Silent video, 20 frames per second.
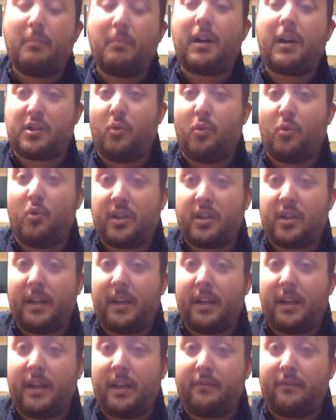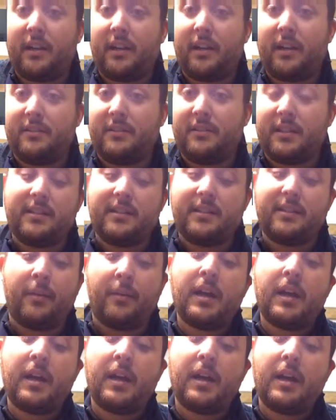much more time and effort goes into them.
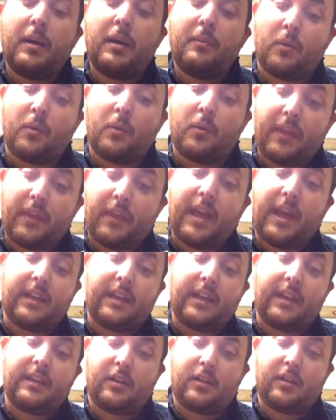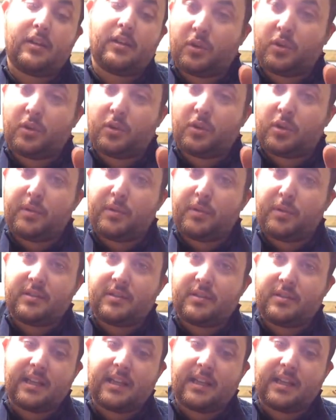Yeah. But then all the
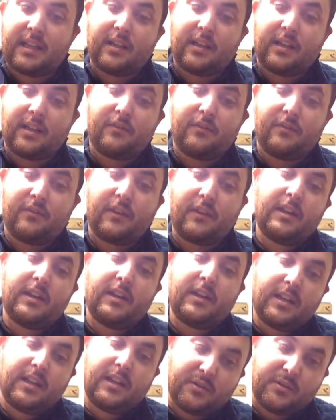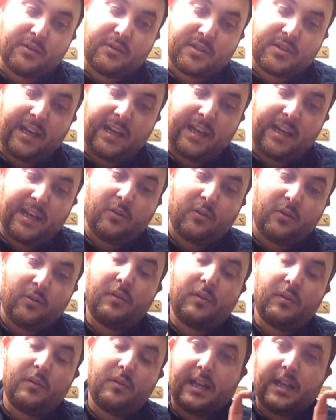computers take over, they'll scan it
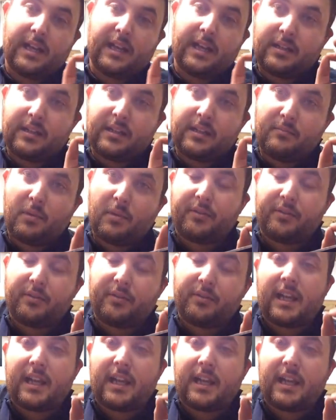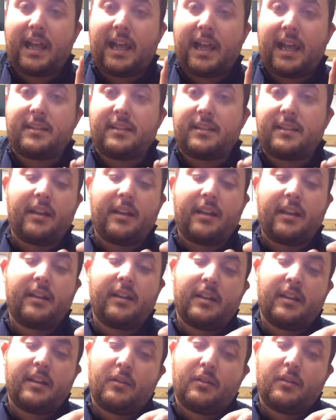all, and modern day laser
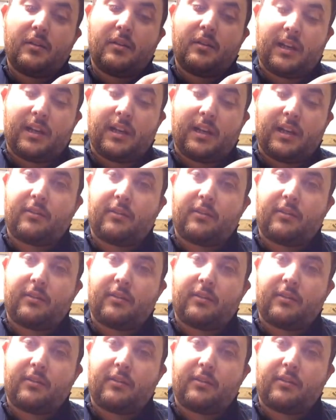will